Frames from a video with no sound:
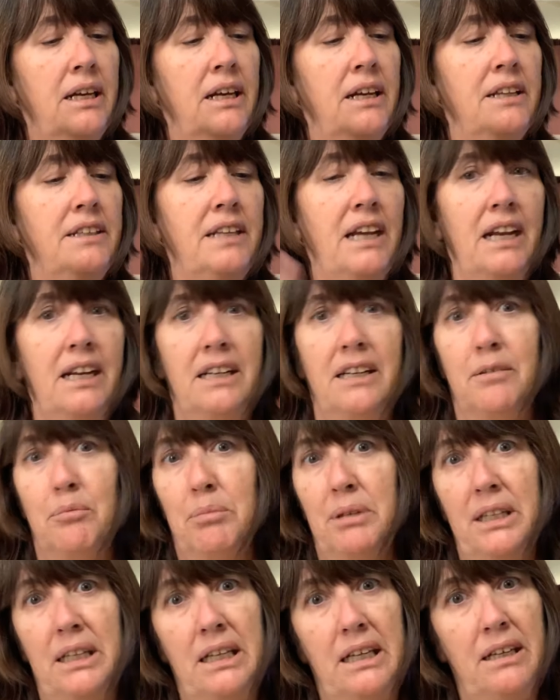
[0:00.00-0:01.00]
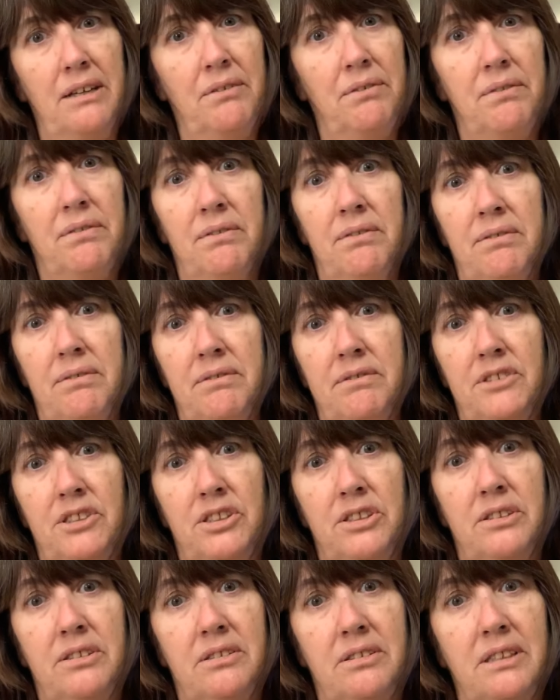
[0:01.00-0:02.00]
they didn't believe
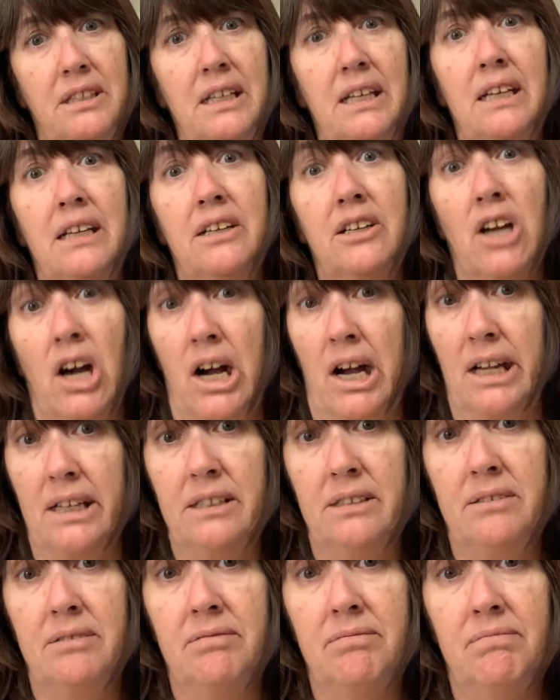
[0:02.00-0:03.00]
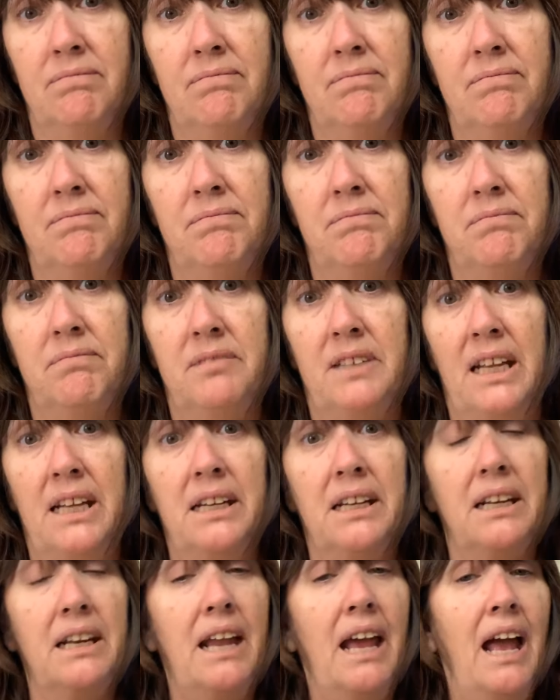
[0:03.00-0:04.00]
in God, they
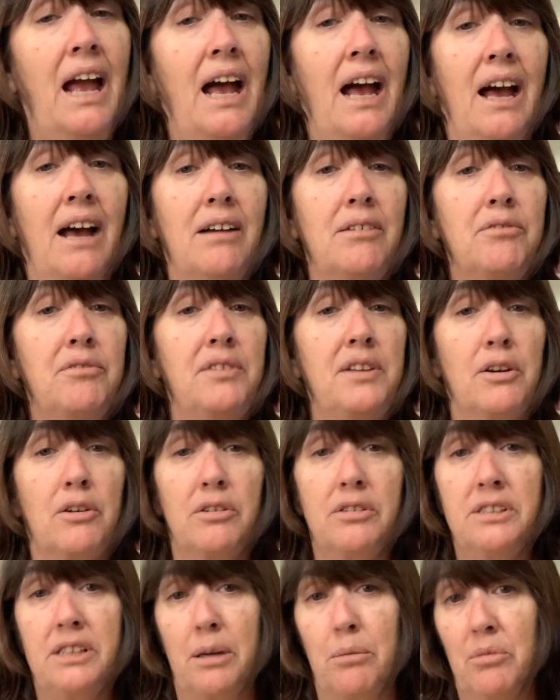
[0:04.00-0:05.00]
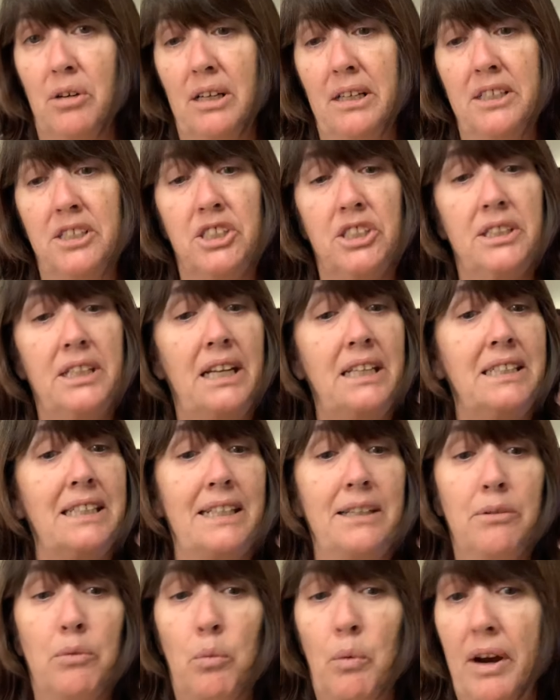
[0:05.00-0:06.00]
didn't have their same religion, they
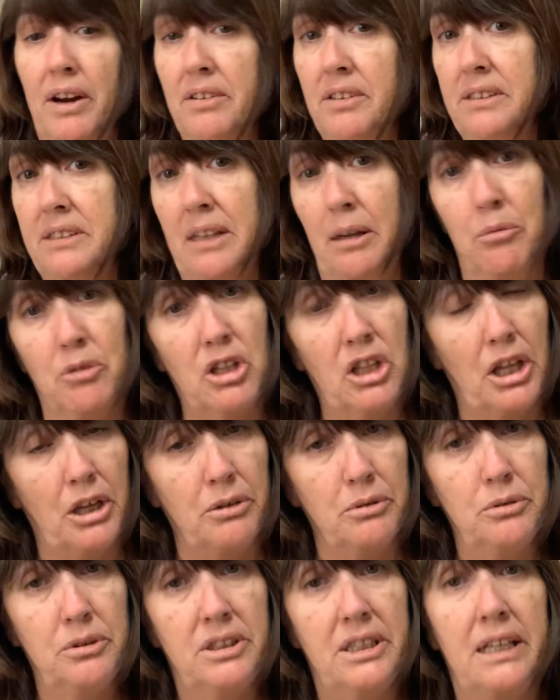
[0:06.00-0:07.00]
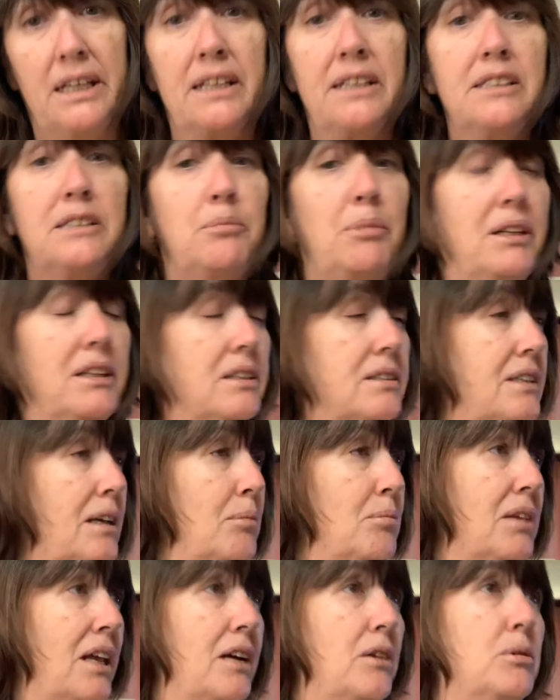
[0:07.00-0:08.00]
didn't wear the same clothes, they didn't speak the
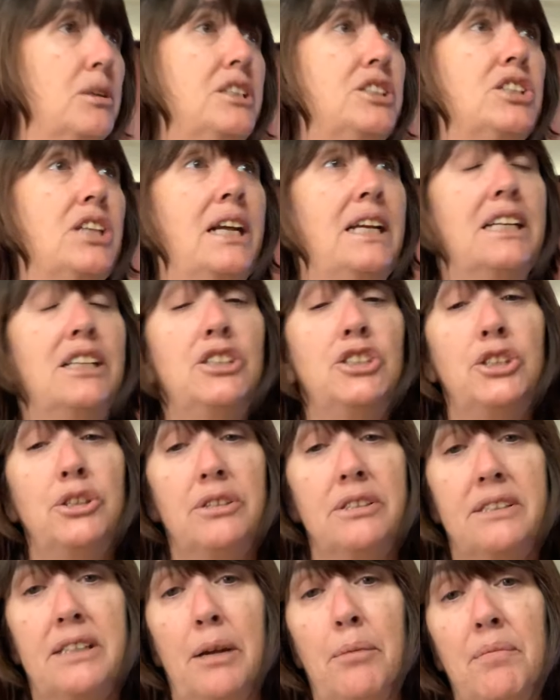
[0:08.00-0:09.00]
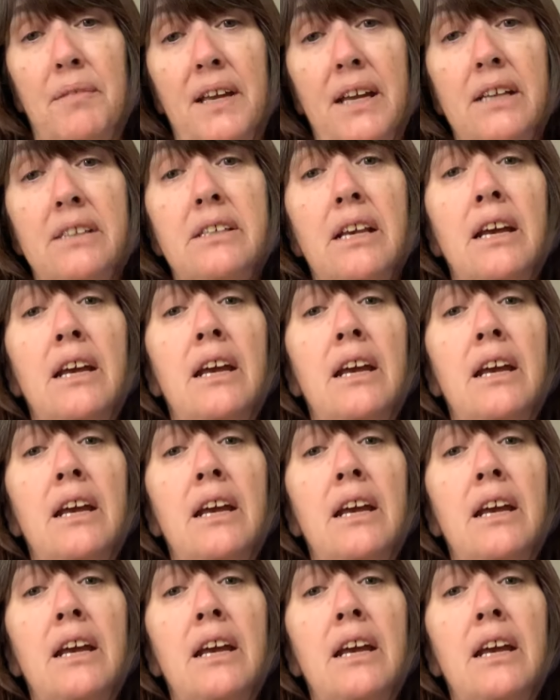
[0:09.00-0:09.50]
same language, they didn't do the same things.